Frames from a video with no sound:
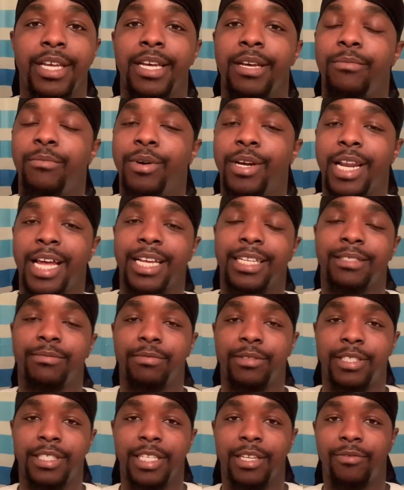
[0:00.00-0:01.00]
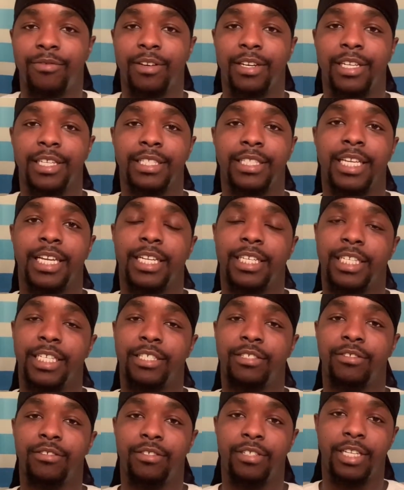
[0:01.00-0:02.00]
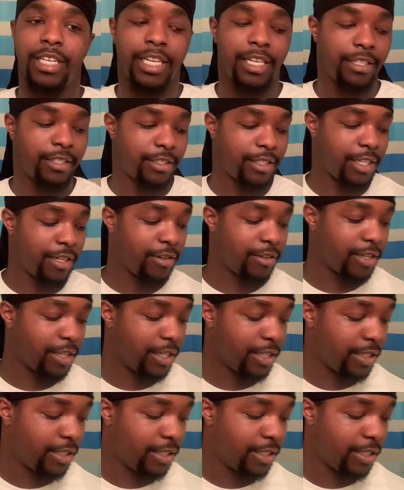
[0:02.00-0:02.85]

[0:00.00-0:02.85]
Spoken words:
but I specifically think that you should get a silky.